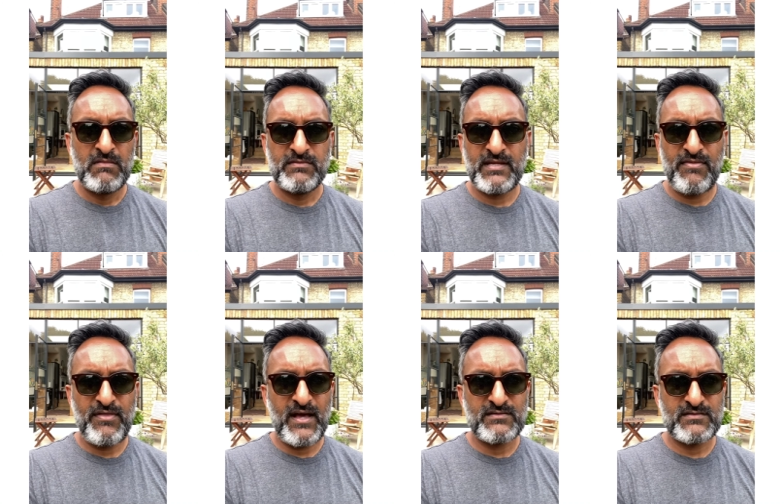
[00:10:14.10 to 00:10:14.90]

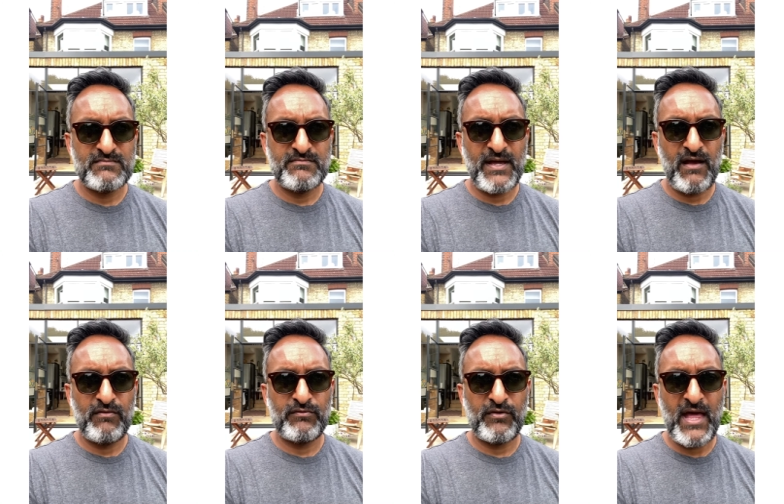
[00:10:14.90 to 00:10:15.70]

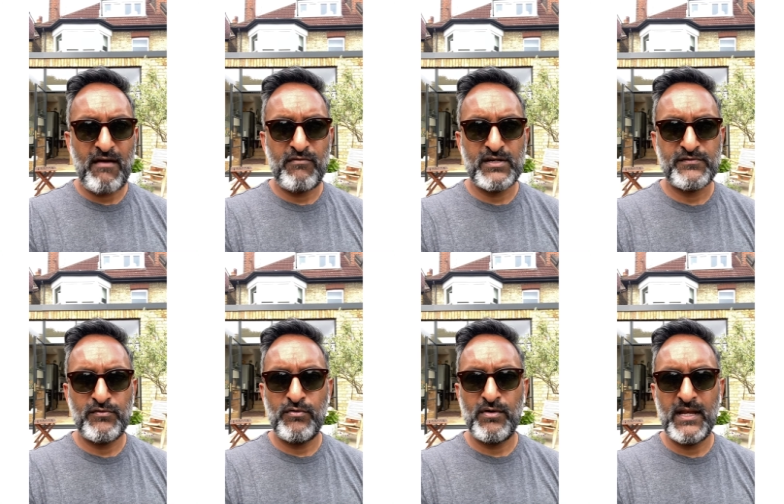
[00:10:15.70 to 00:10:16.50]
£10,000 on average
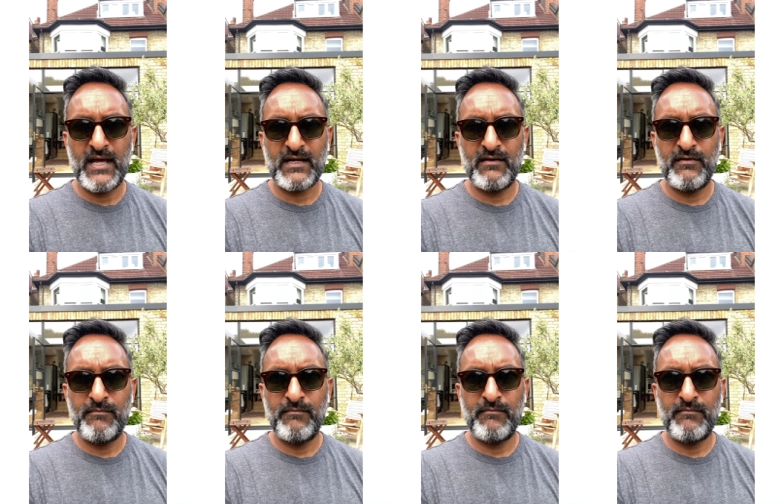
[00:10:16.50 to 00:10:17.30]
for like
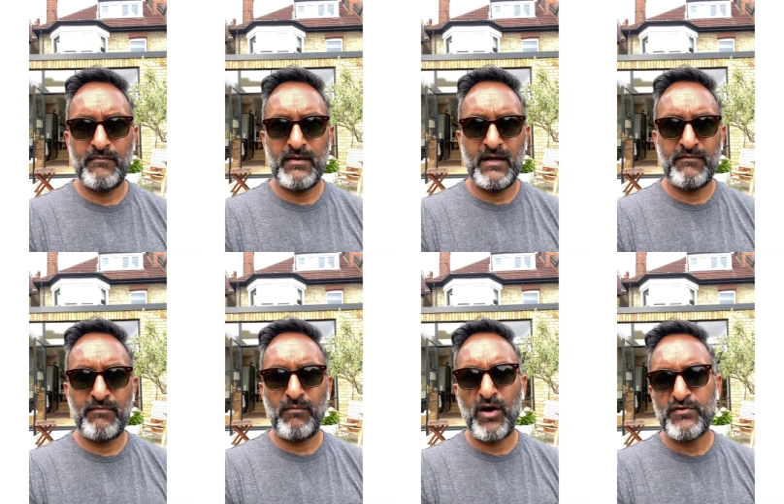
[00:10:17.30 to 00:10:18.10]
um, a
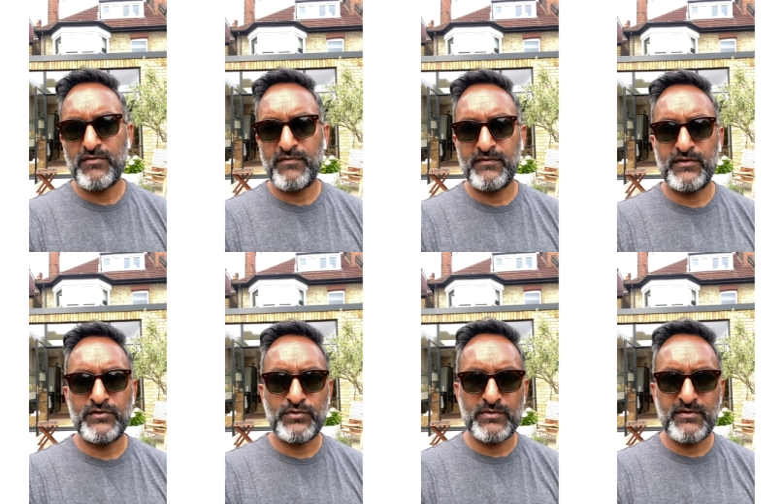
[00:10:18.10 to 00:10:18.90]
150
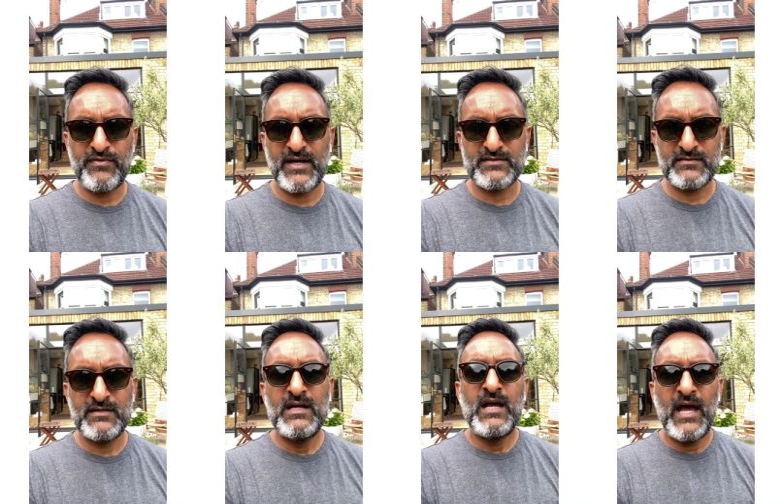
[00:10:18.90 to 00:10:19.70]
200,000
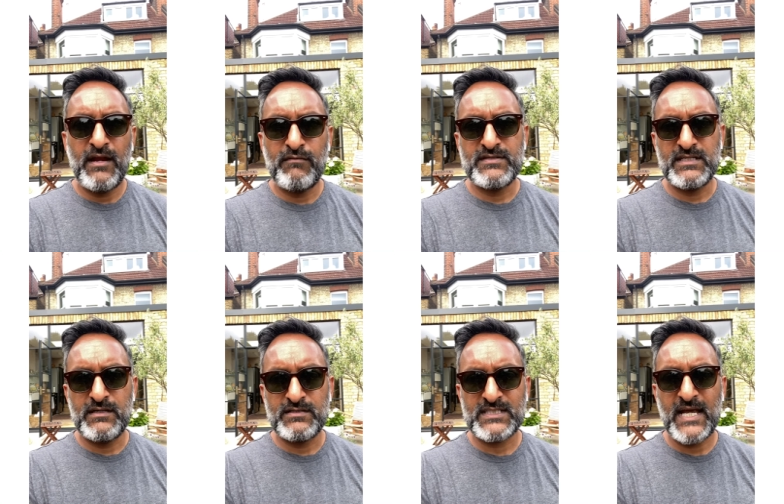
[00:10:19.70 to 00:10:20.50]
and obviously
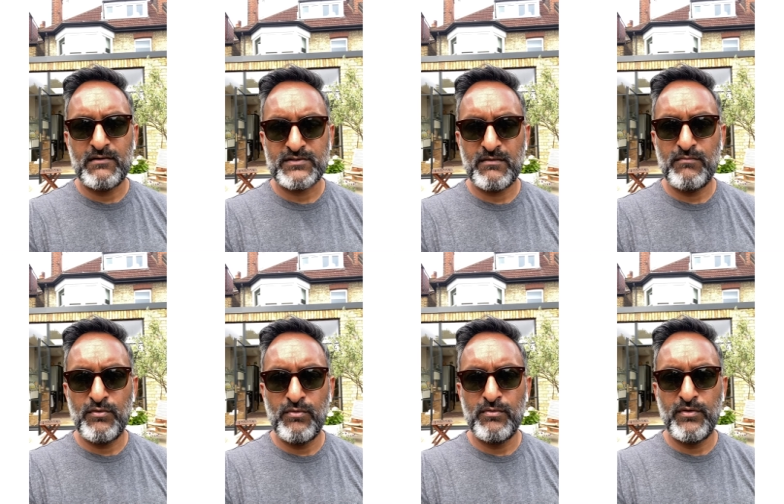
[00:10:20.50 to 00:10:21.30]
it scales up
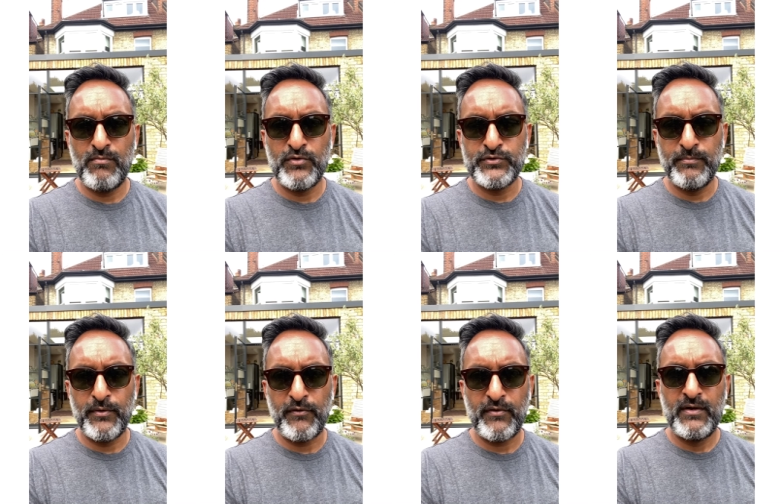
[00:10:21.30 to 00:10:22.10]
more the more you
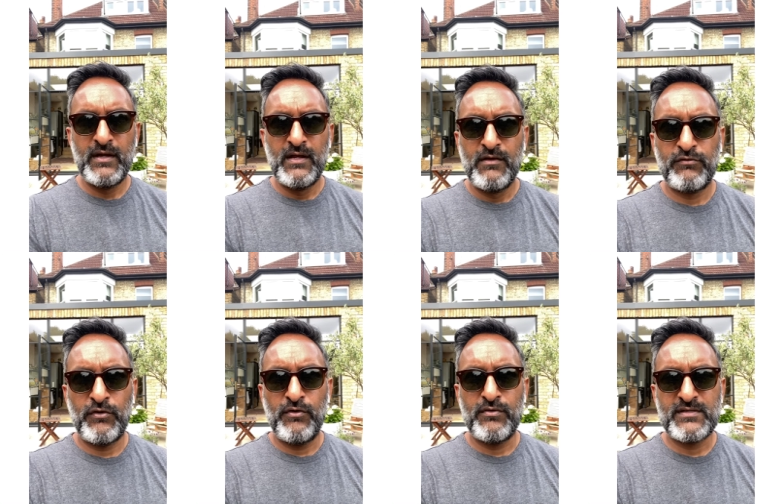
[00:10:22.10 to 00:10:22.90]
borrow
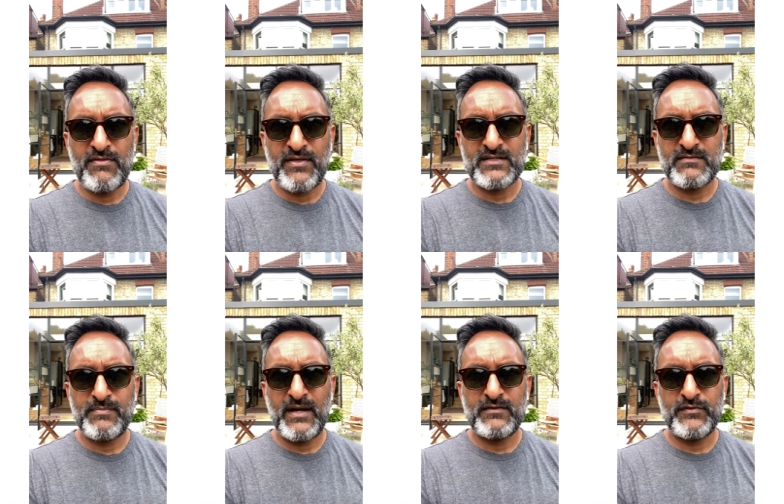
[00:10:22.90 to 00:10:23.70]
so 10,000
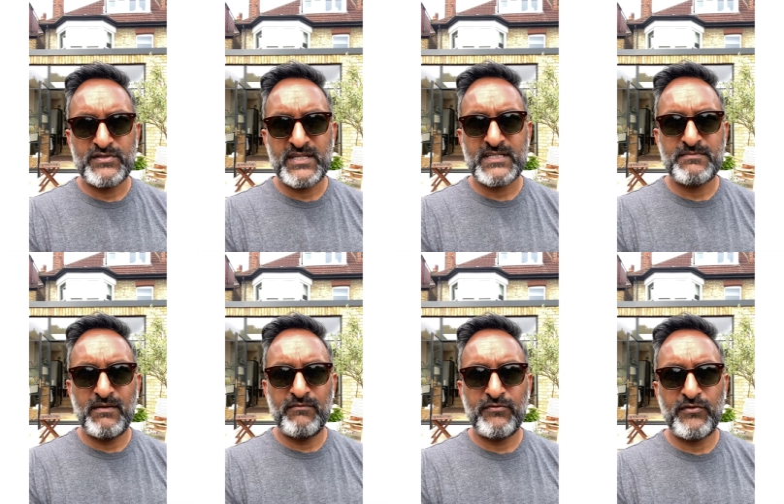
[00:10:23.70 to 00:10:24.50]
pound for 6
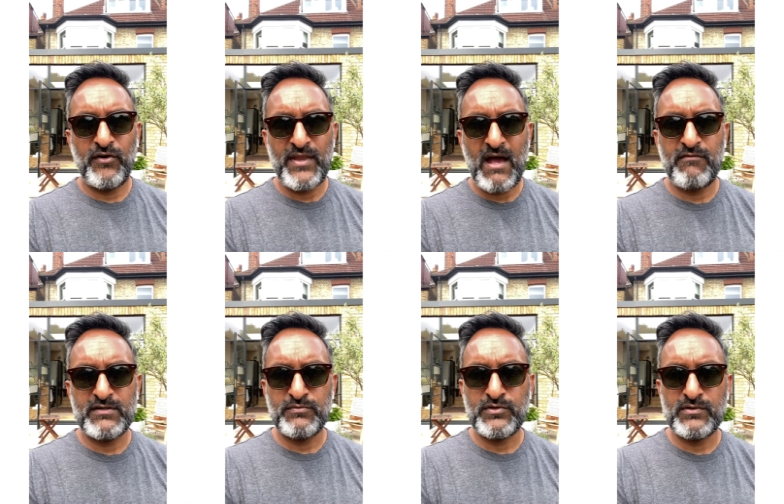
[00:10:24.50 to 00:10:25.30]
months on
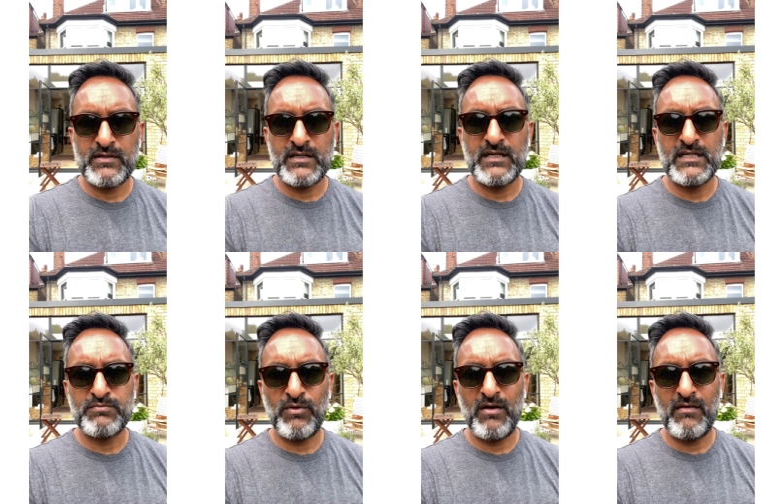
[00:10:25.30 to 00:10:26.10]
average will, is
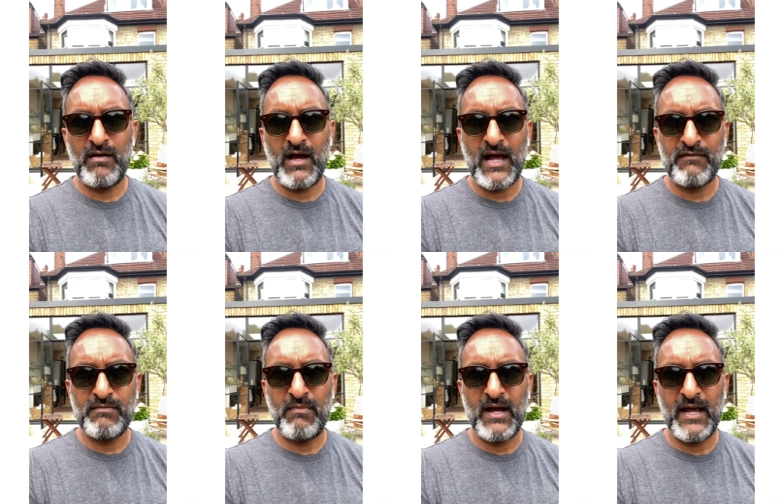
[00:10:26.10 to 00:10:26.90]
what I have
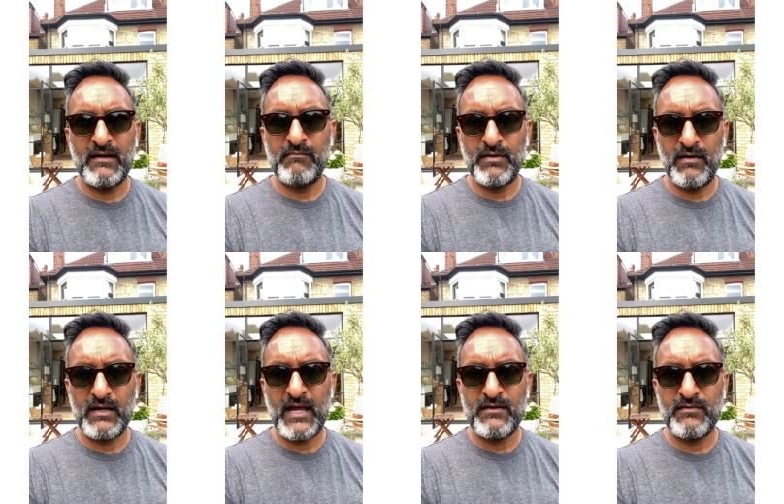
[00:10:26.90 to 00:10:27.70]
in my head but
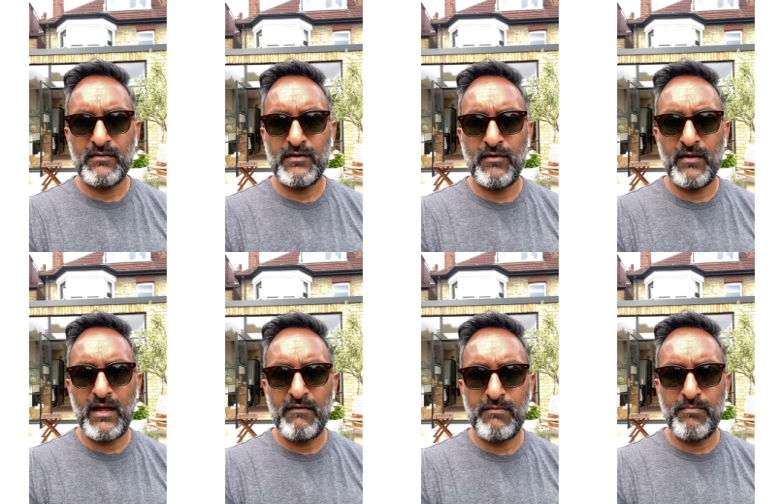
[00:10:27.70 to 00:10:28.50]
again you know
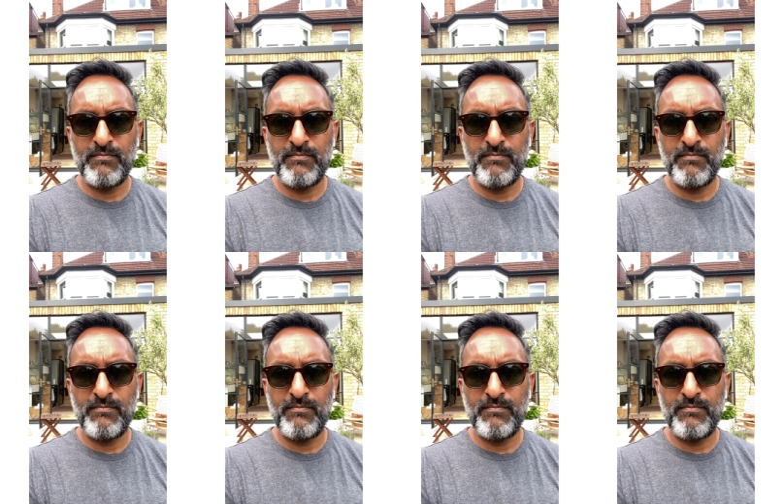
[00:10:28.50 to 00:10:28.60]
every